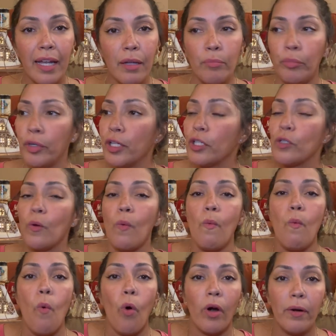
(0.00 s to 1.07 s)
It brings
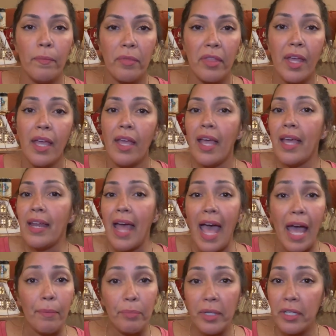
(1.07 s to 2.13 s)
warmth and
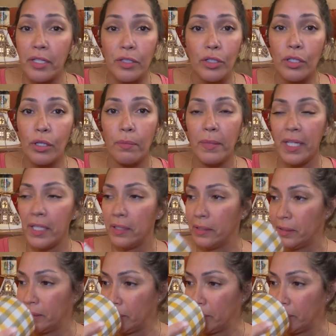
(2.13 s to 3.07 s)
happiness to me.